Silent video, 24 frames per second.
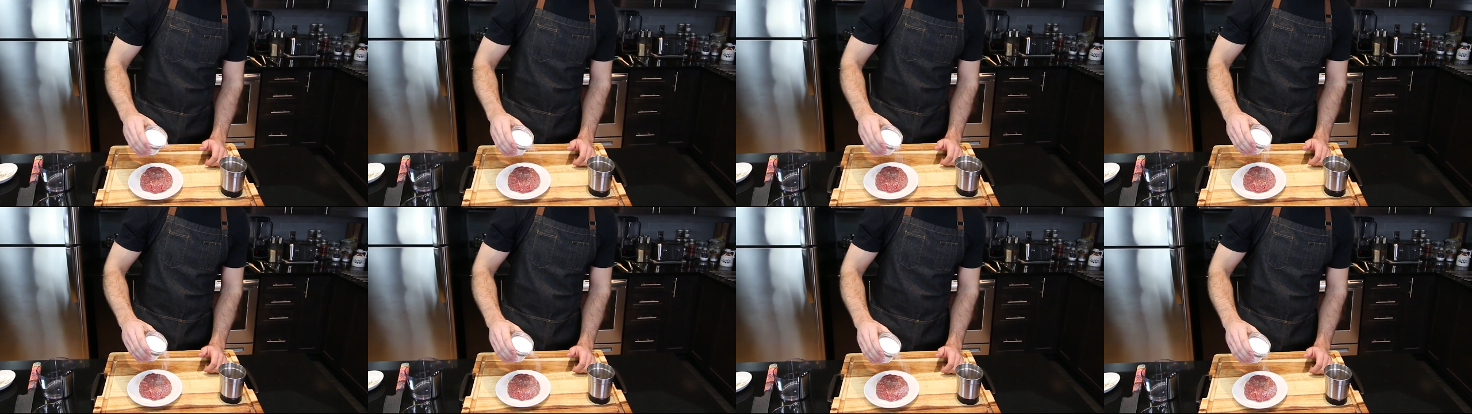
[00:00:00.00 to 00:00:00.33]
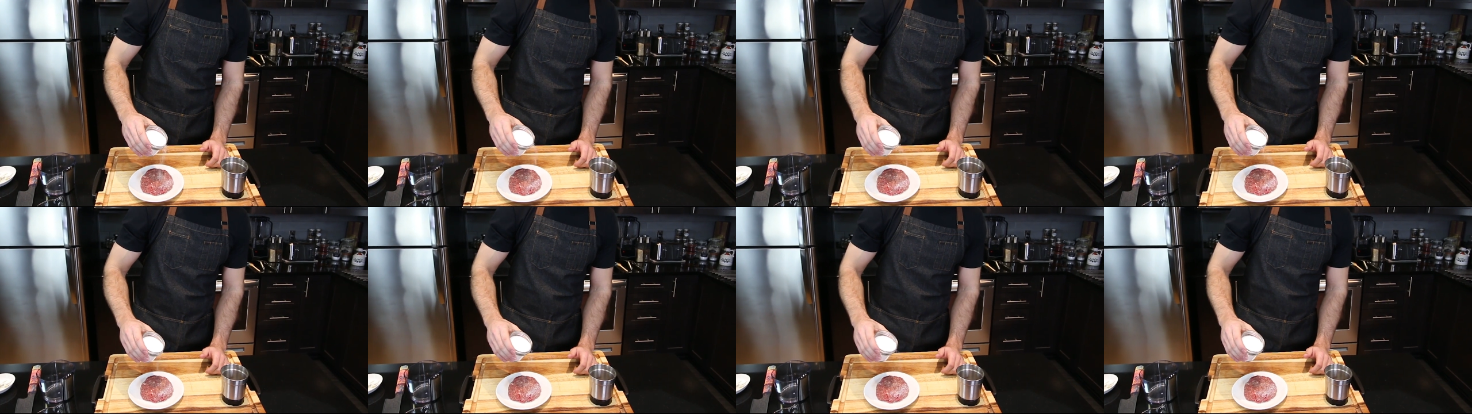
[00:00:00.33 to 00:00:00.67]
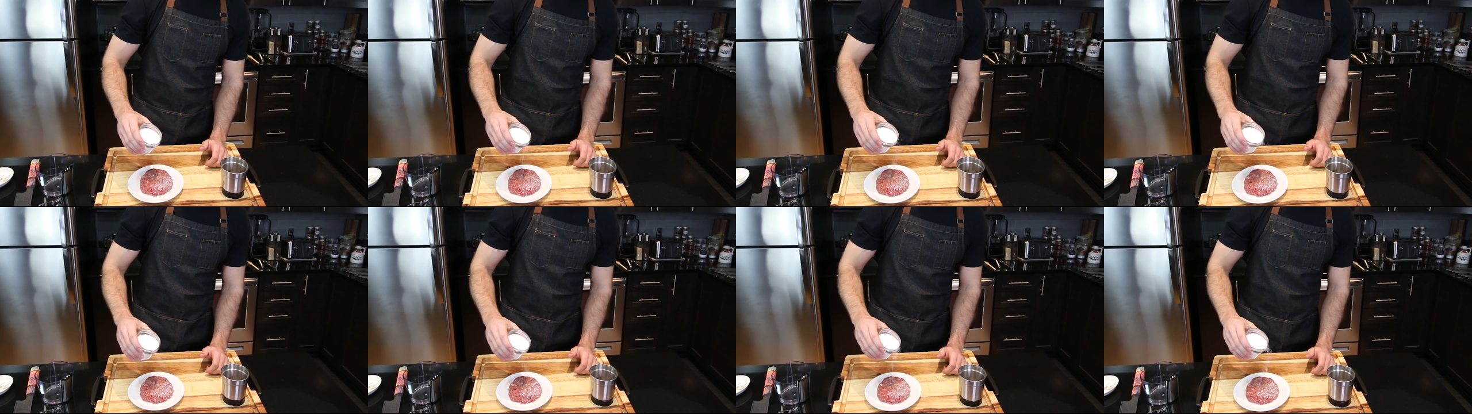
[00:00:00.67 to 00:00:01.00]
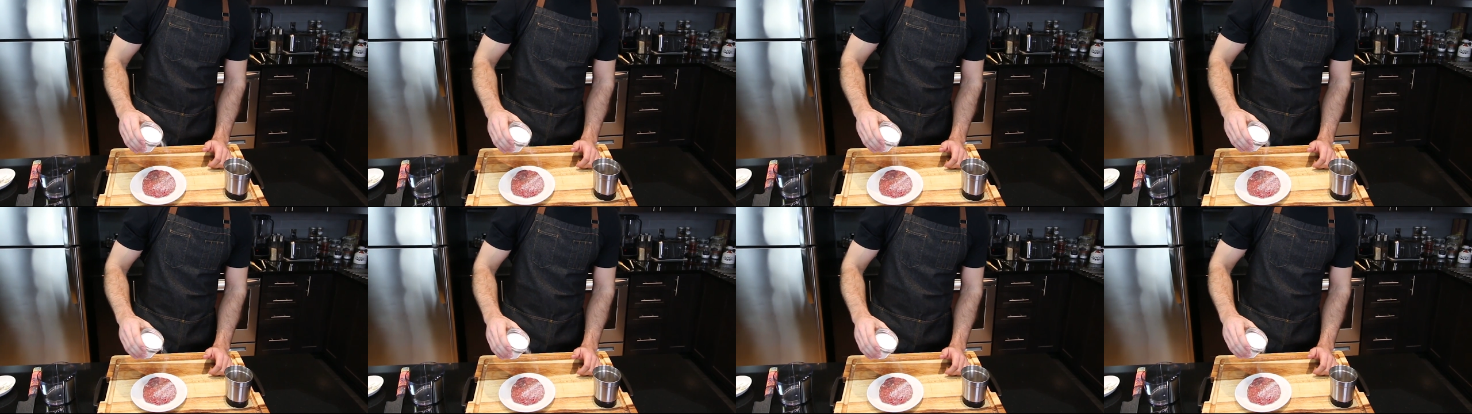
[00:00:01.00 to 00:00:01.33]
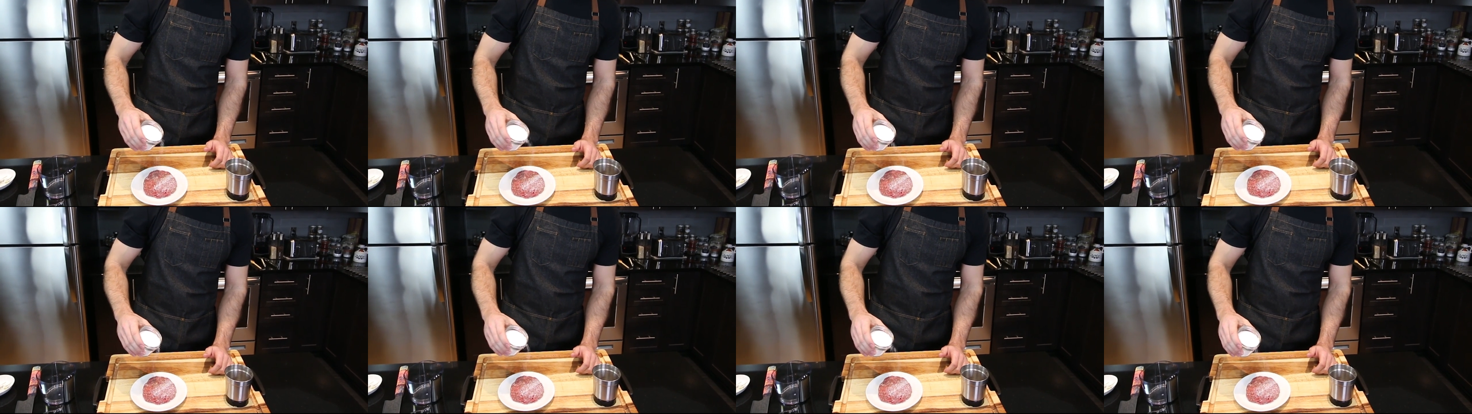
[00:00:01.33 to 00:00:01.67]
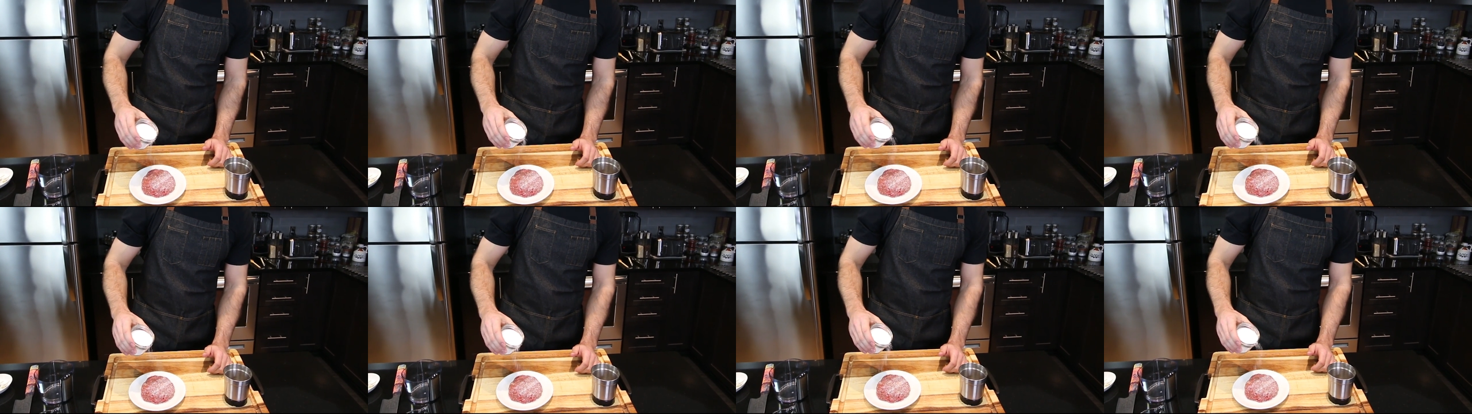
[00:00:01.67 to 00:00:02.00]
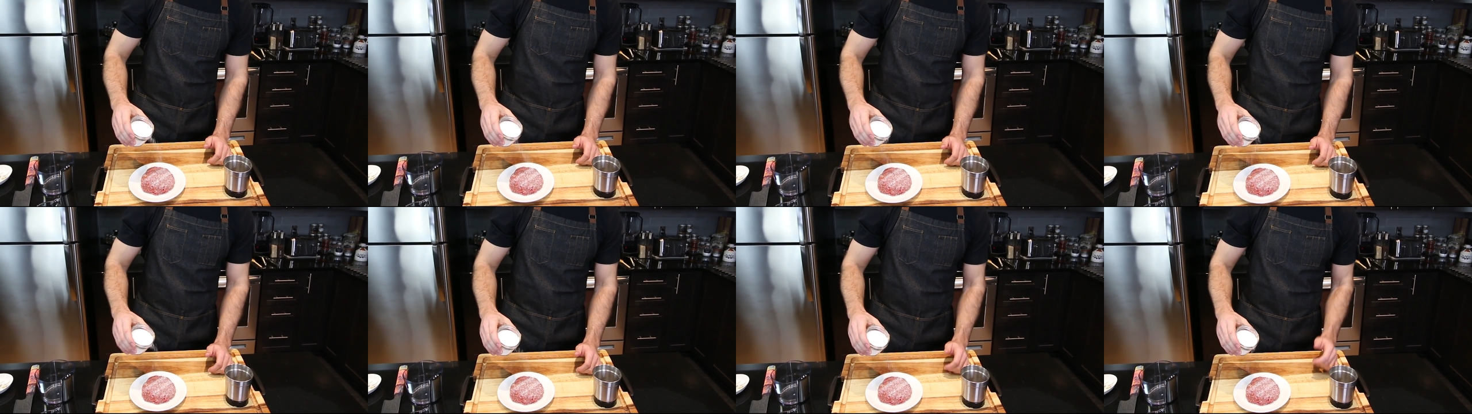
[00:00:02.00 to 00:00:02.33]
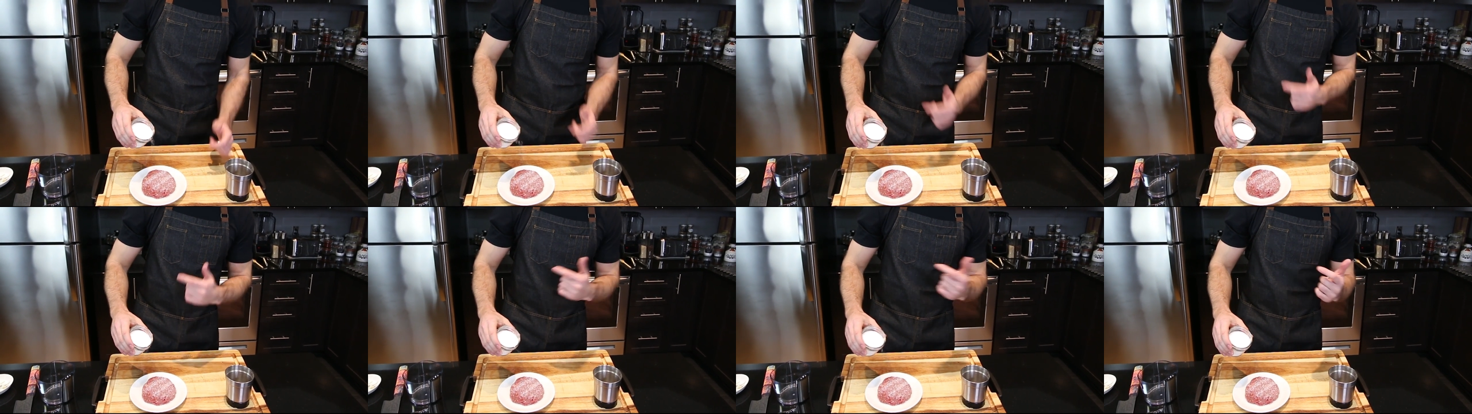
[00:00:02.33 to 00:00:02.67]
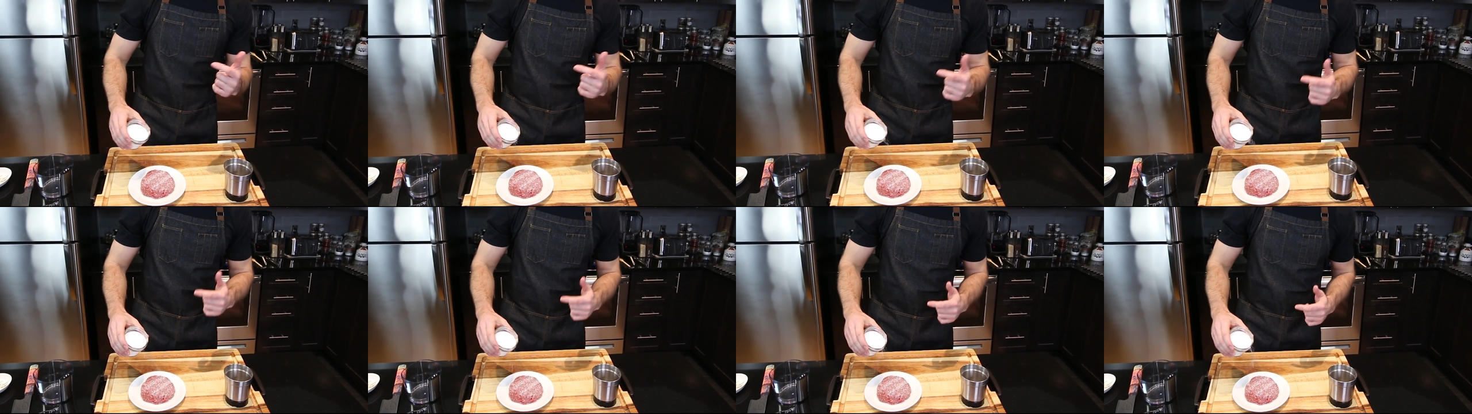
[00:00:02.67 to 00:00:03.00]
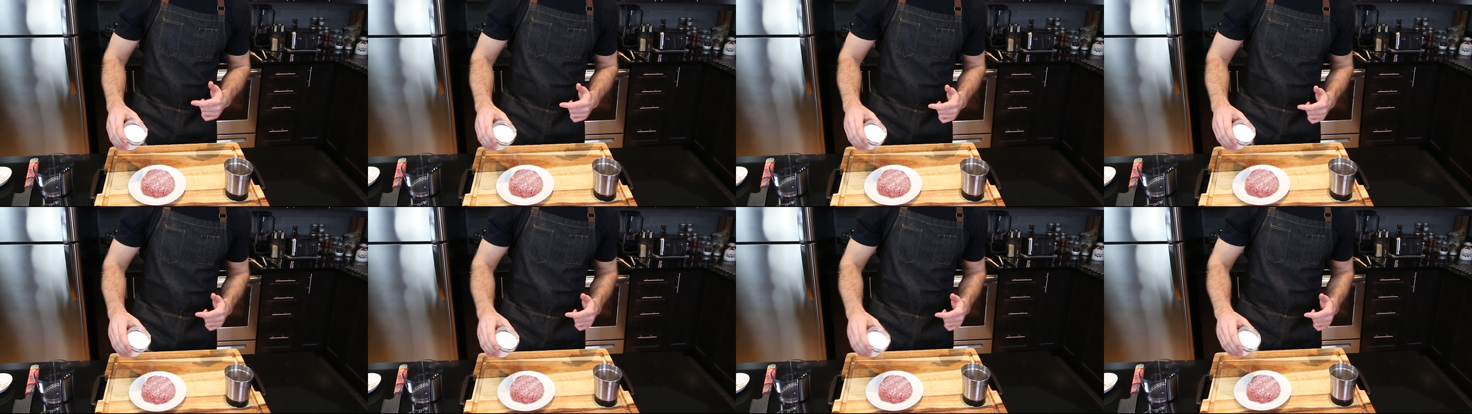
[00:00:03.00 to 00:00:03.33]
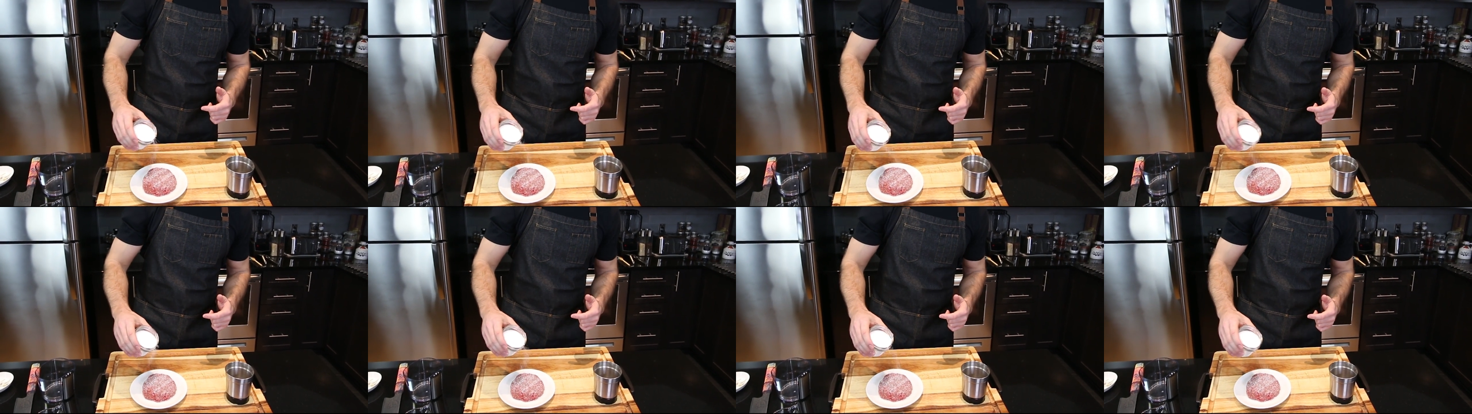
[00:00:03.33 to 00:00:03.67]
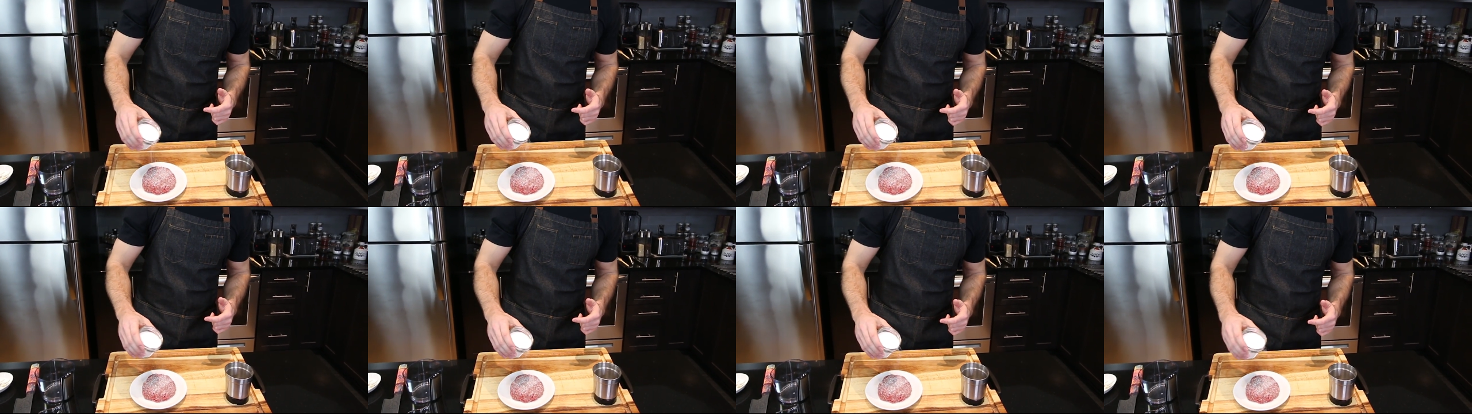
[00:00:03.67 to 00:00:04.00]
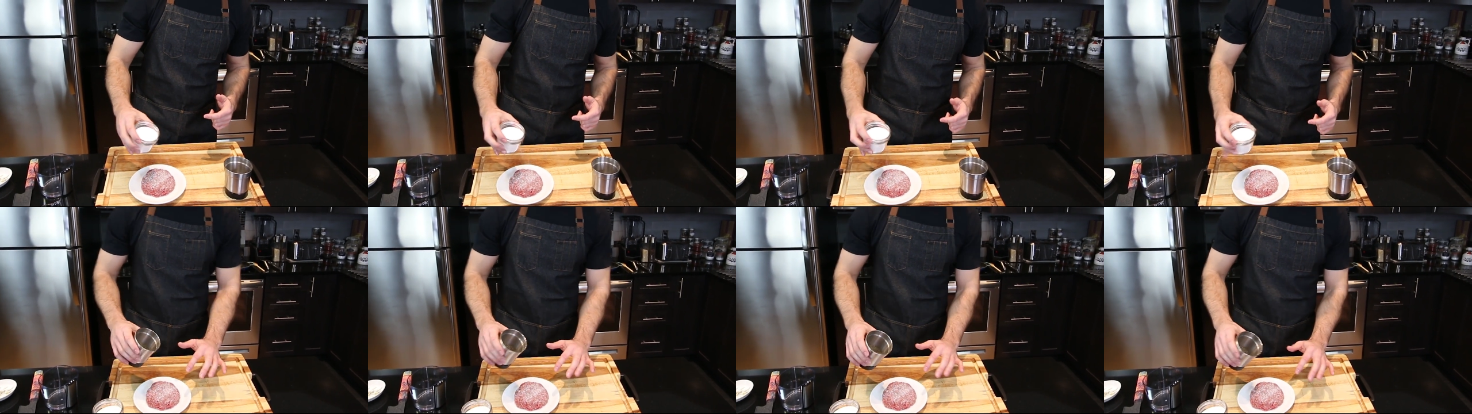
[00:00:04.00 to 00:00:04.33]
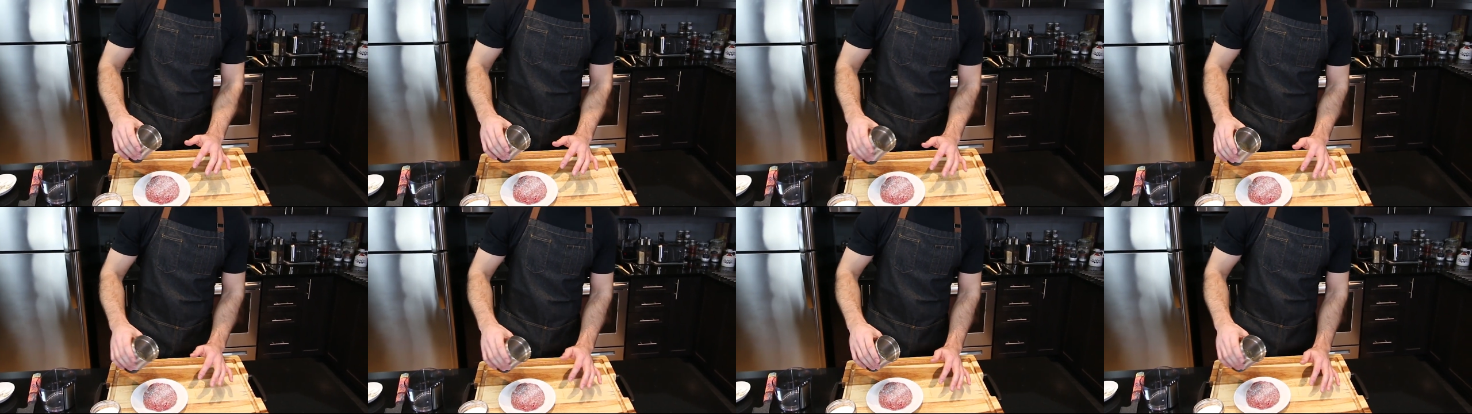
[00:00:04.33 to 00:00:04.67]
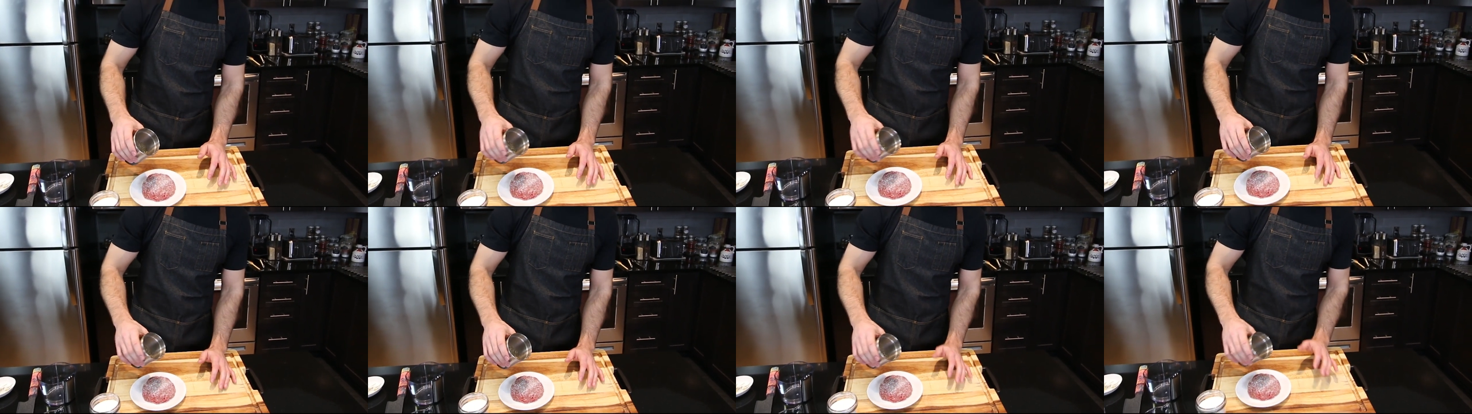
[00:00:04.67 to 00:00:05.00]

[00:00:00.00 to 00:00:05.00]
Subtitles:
[unreadable: no face in view]